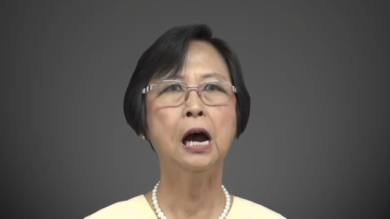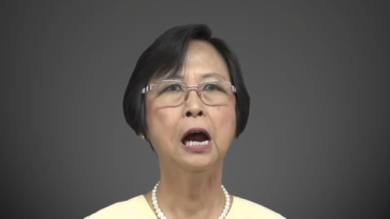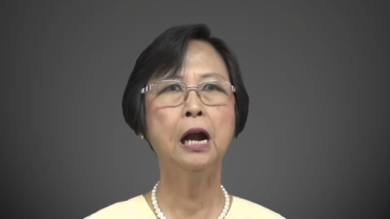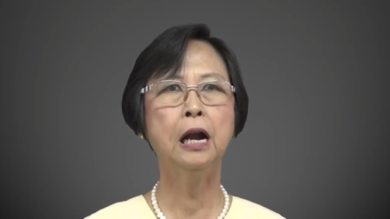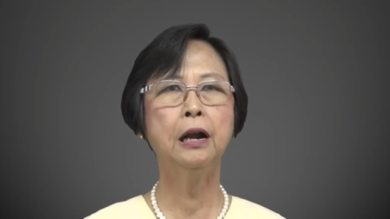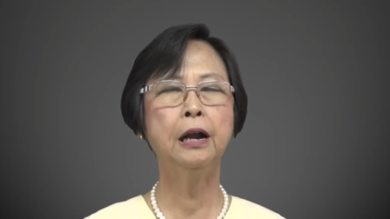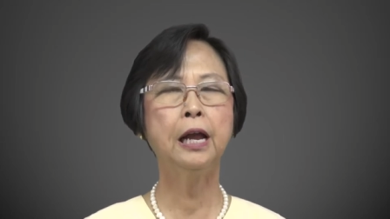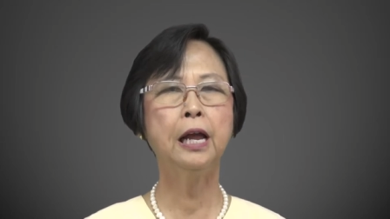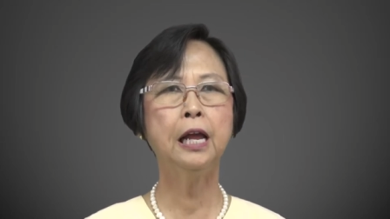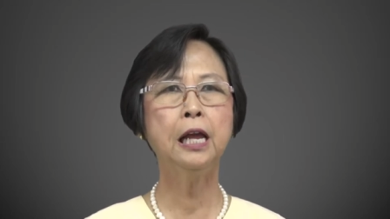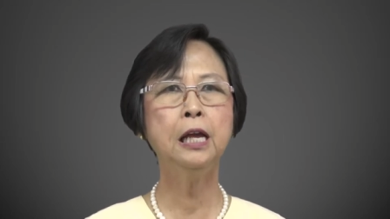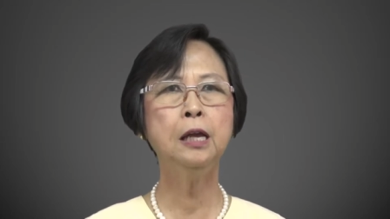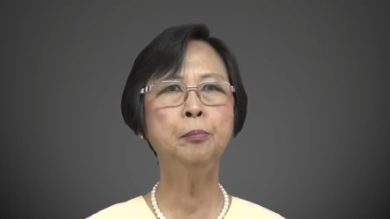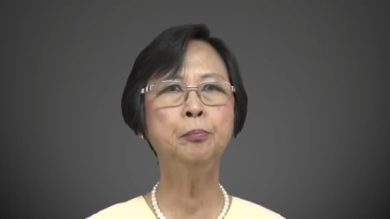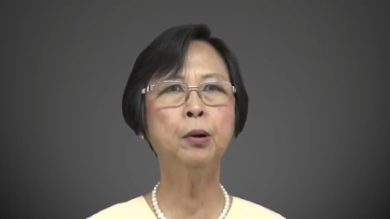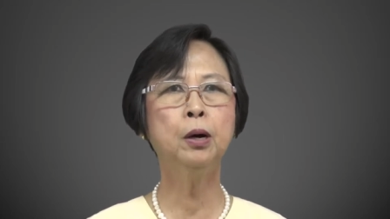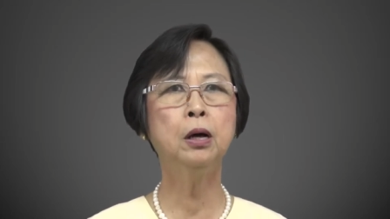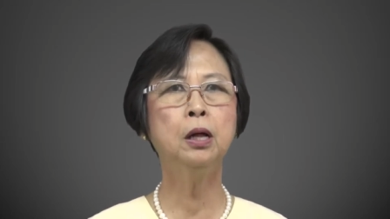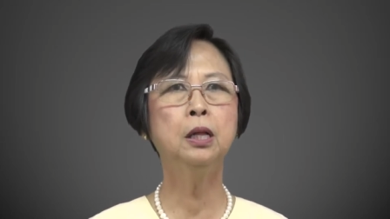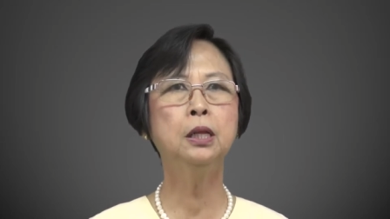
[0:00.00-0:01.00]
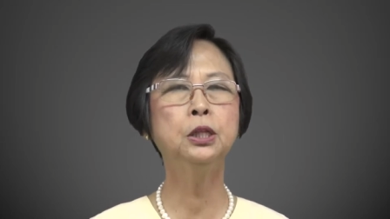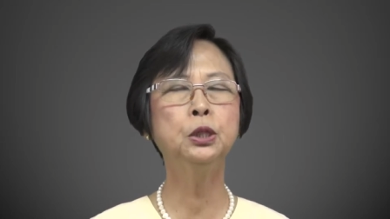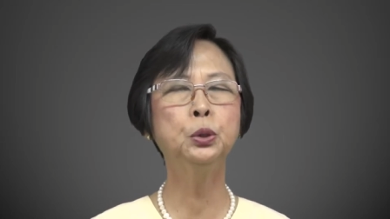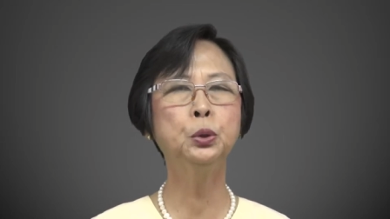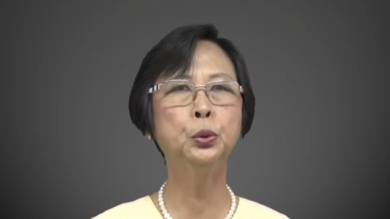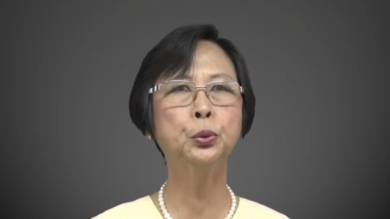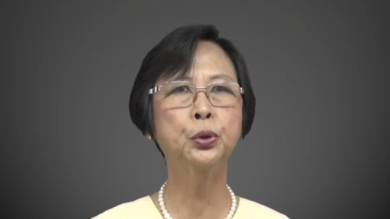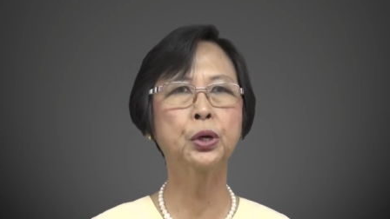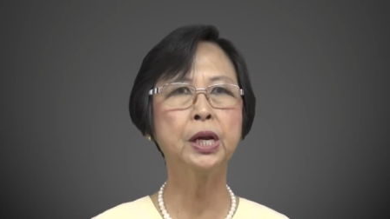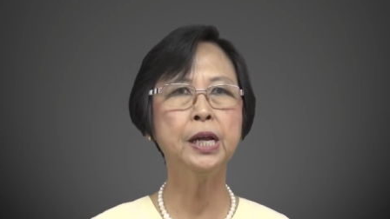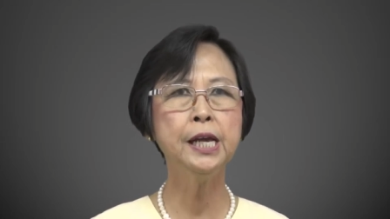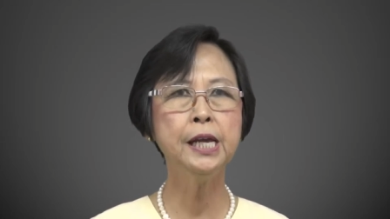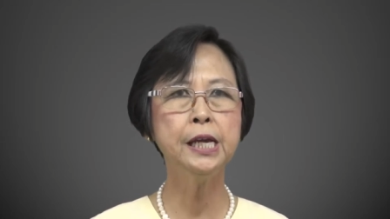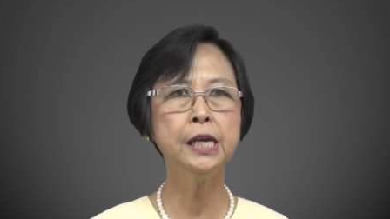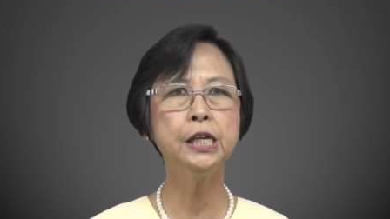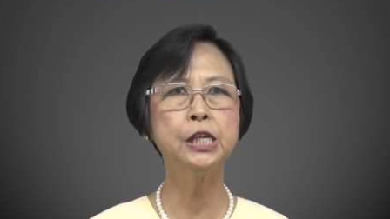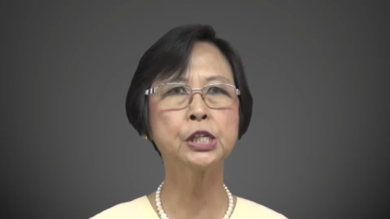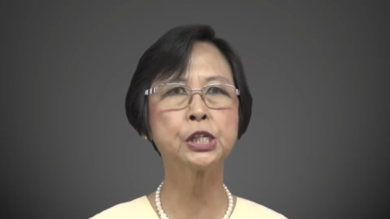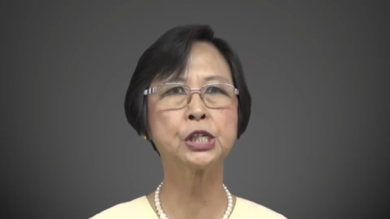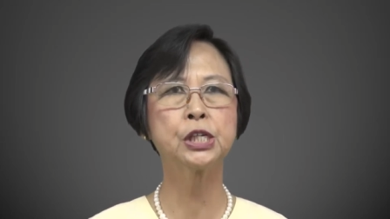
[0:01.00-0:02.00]
are able to
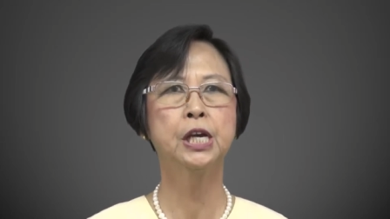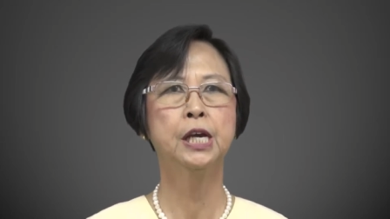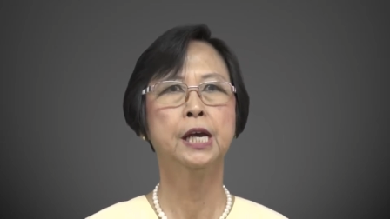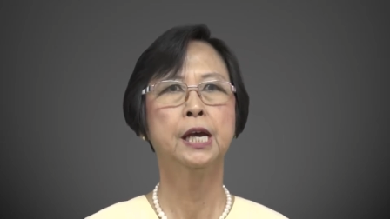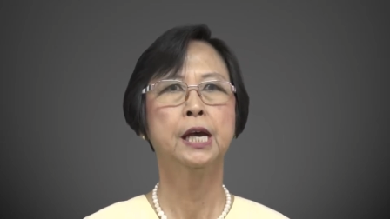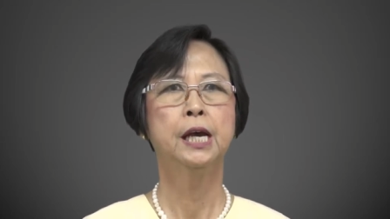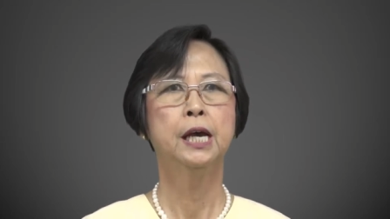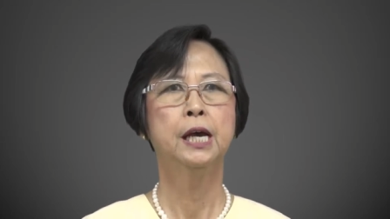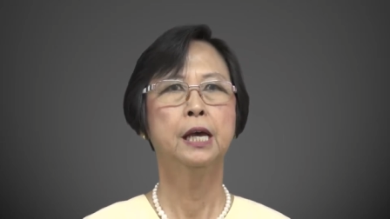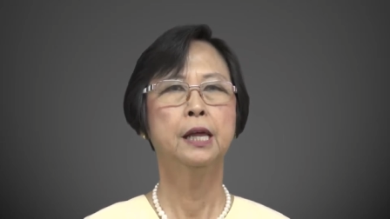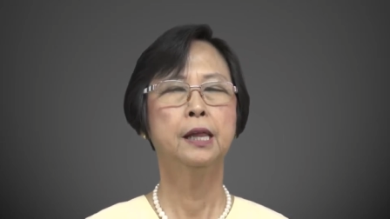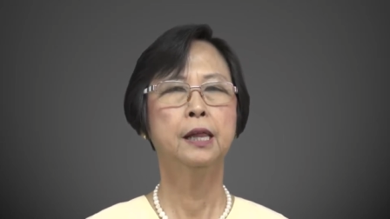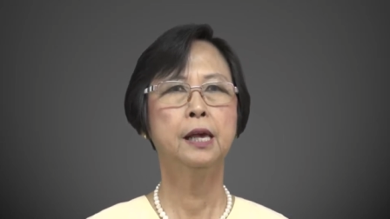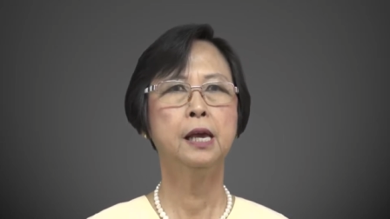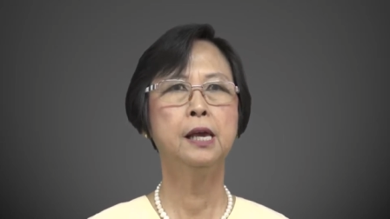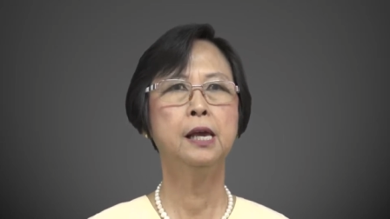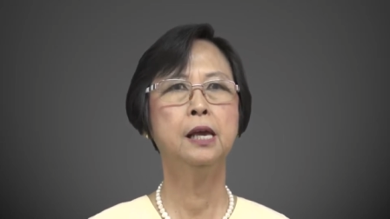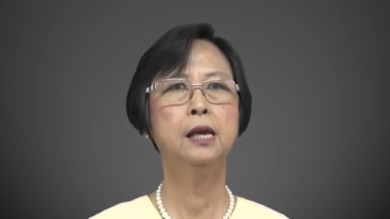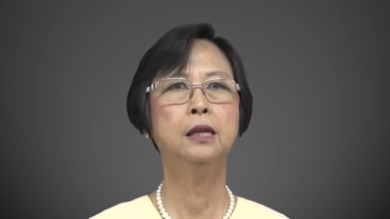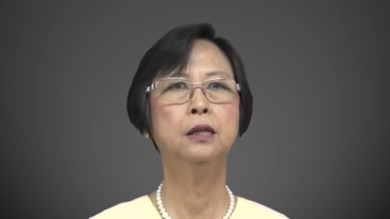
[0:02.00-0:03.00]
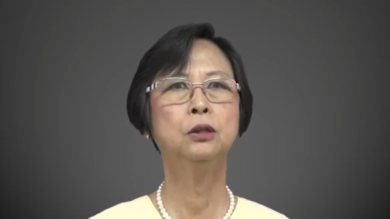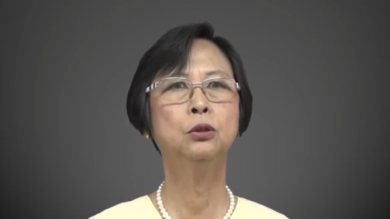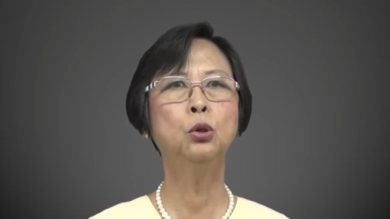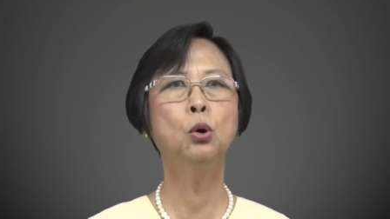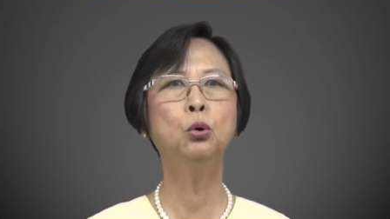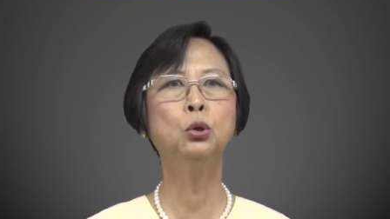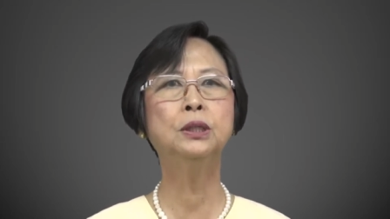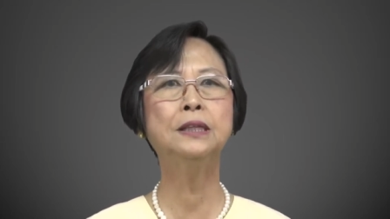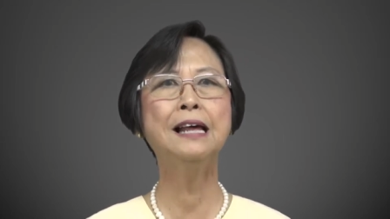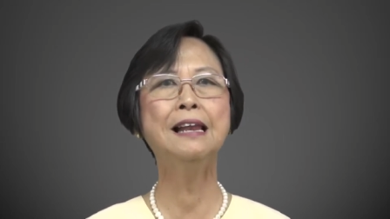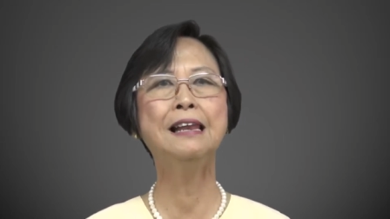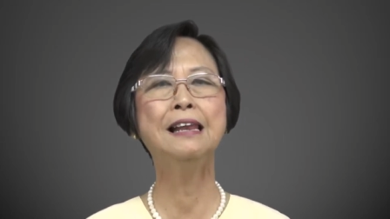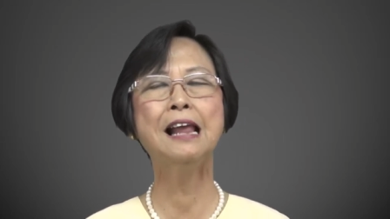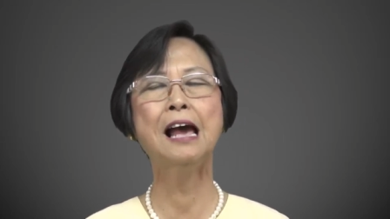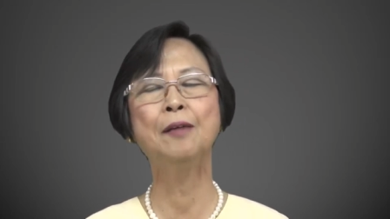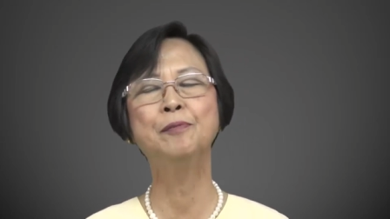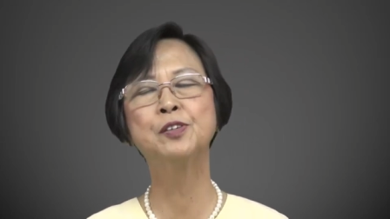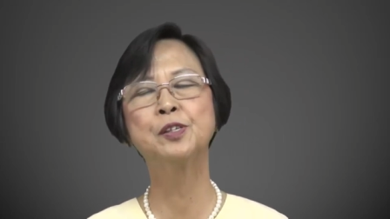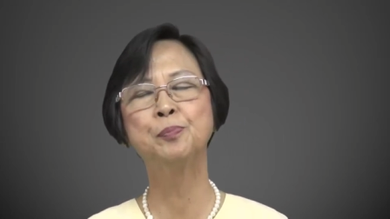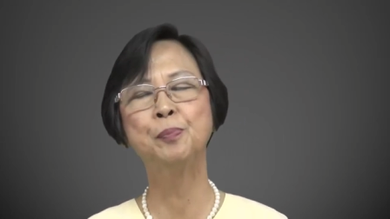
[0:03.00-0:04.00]
reach the total
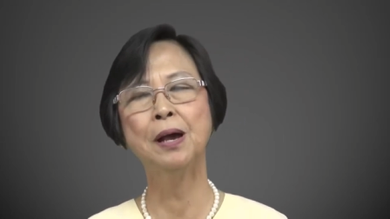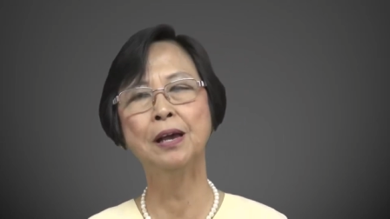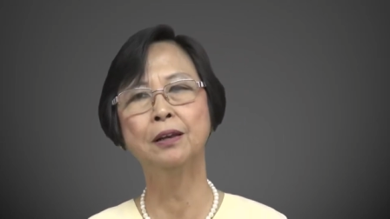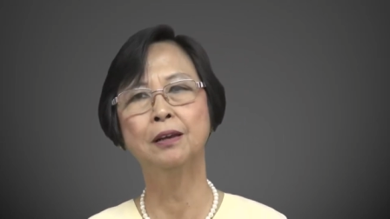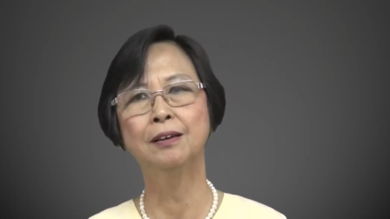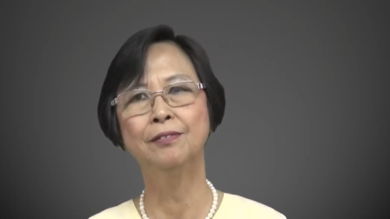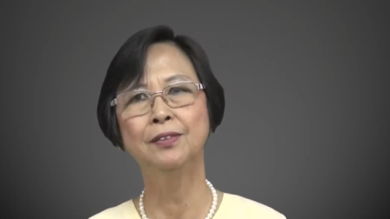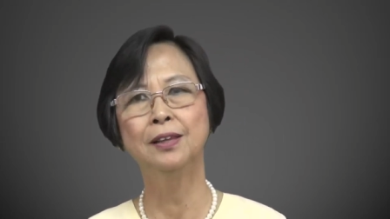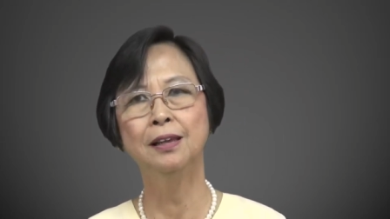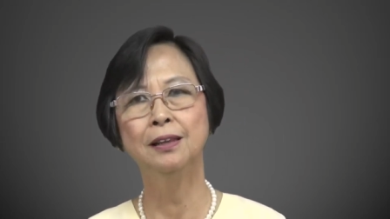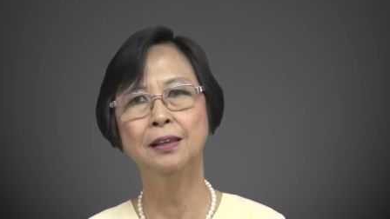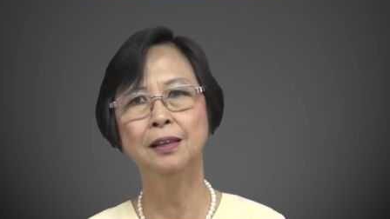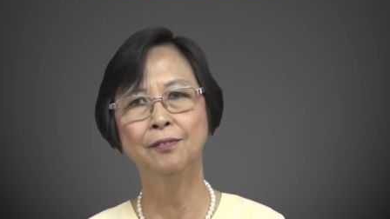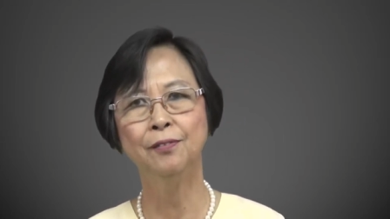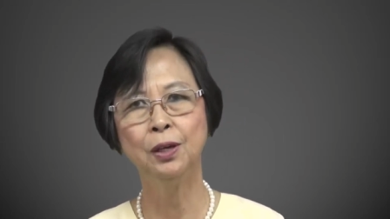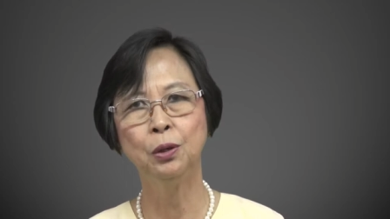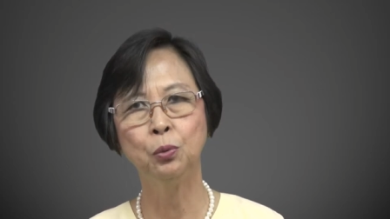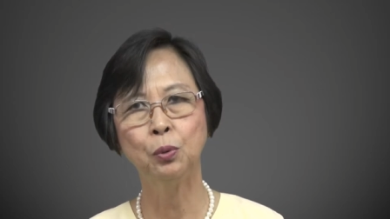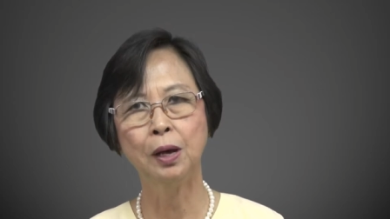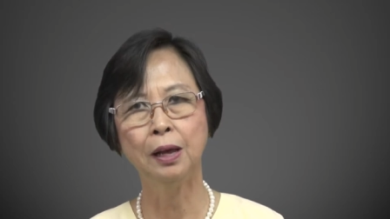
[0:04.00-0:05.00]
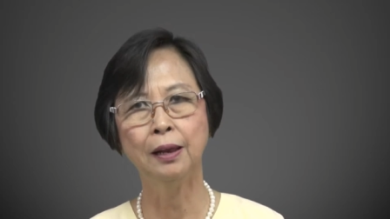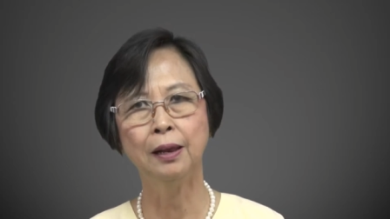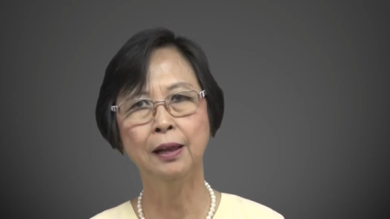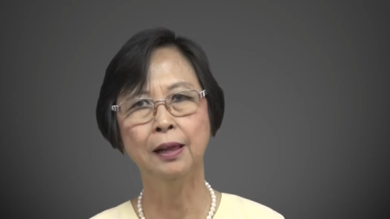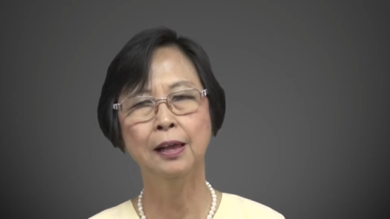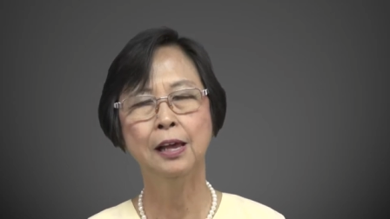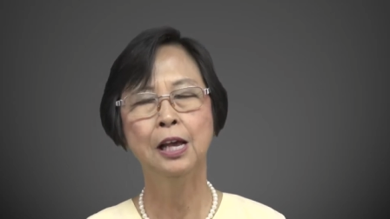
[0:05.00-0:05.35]
lifespan of the individual.